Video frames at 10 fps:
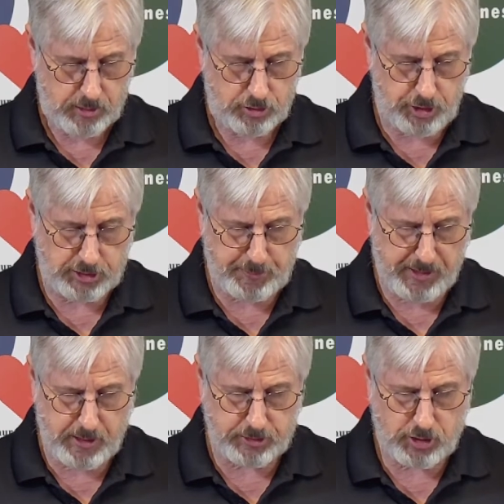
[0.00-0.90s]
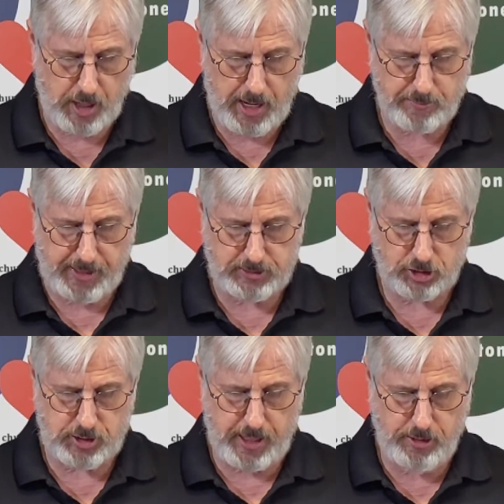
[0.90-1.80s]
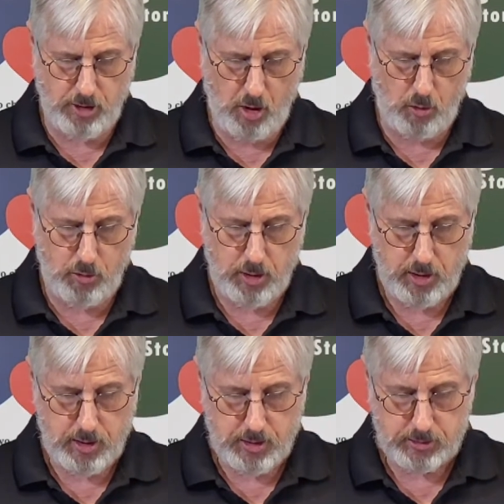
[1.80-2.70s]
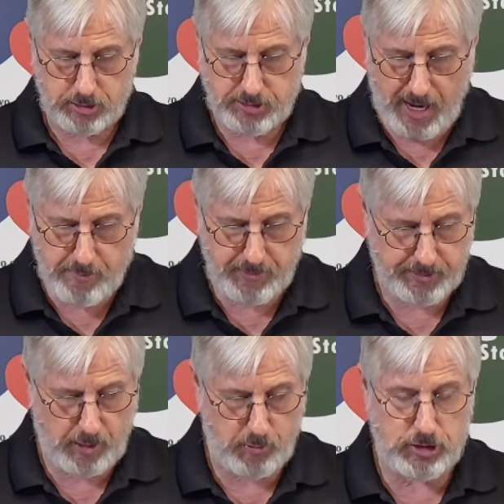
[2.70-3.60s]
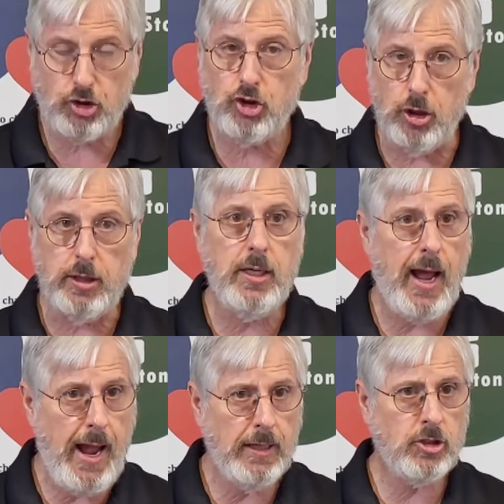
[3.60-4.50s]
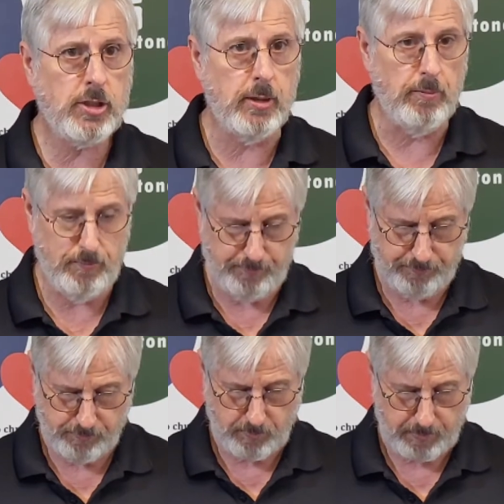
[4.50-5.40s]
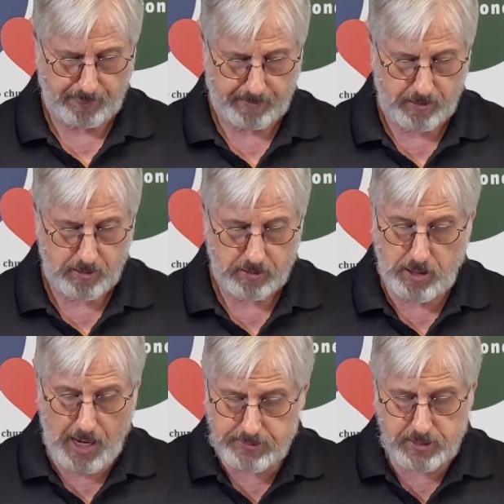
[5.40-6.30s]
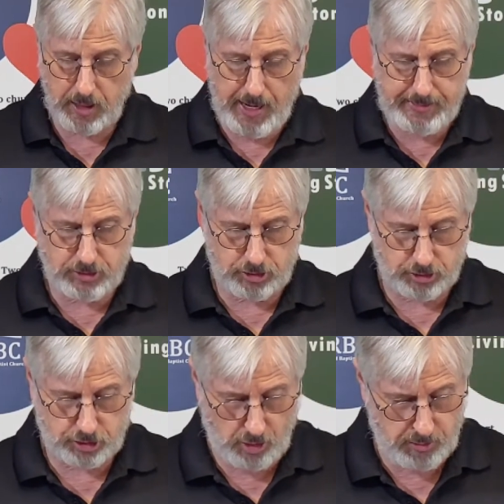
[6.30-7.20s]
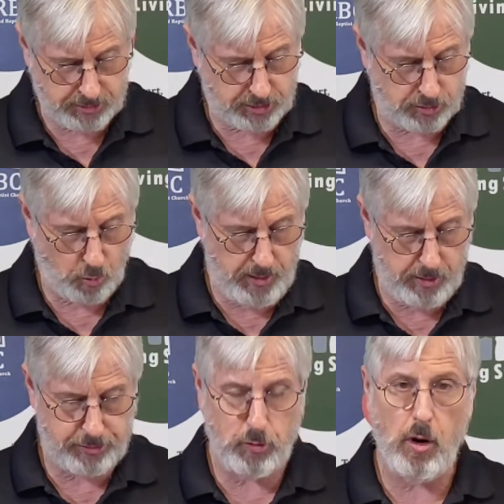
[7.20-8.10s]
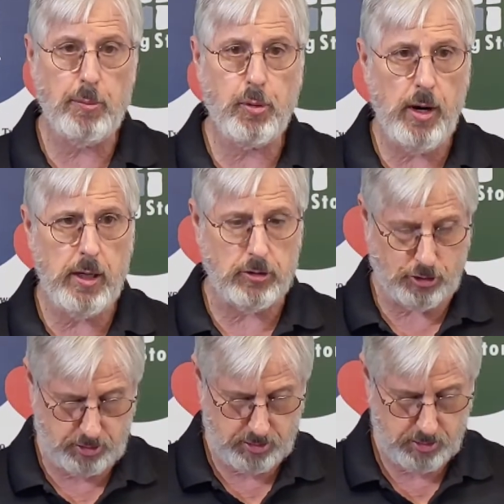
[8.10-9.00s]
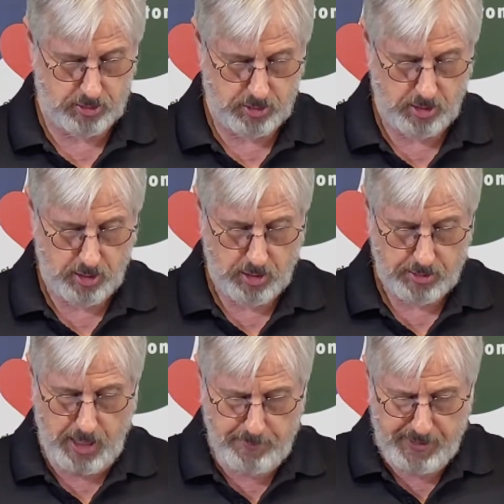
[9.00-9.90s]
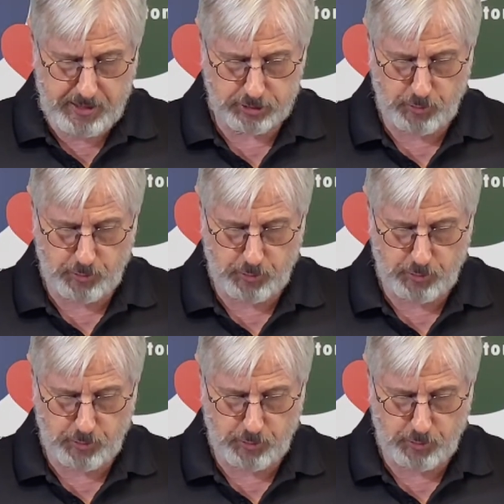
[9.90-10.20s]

Just because God might say no does not mean that we shouldn't ask Him. God delights to show us His will through our prayers, not because